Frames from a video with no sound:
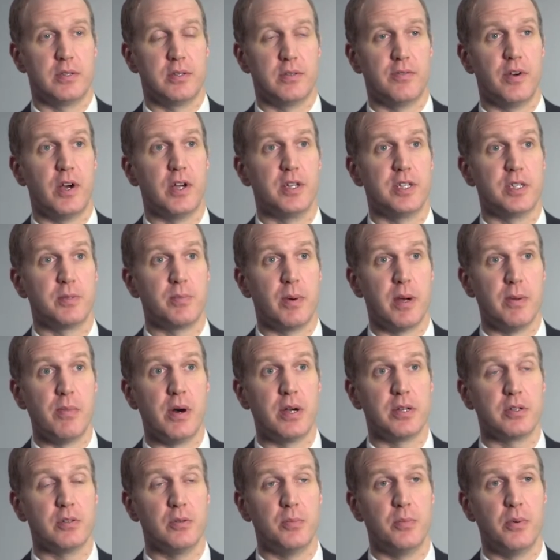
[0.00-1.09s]
devised by
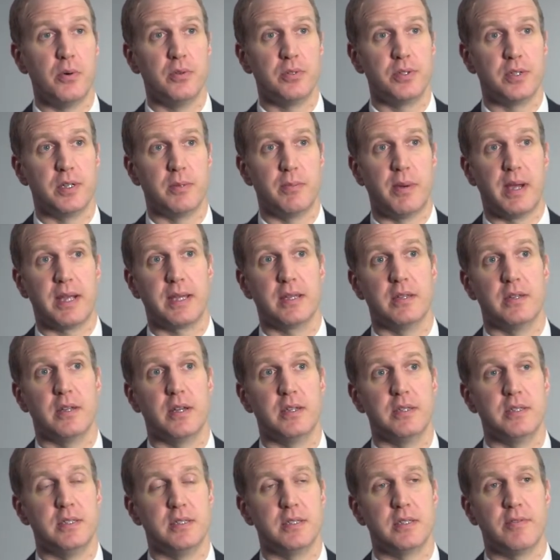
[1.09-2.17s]
Michael Porter back in the
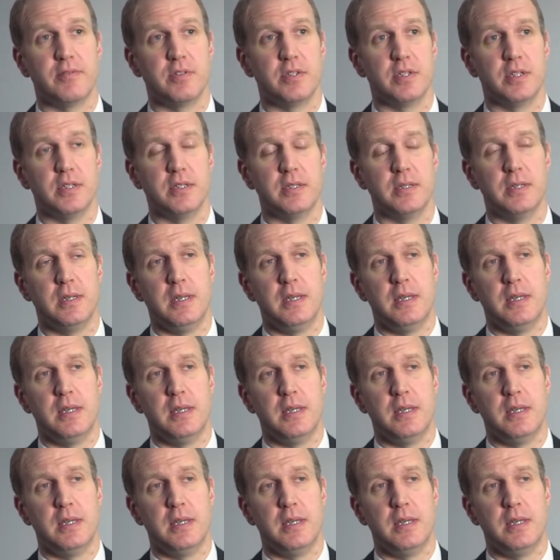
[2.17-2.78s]
1970s.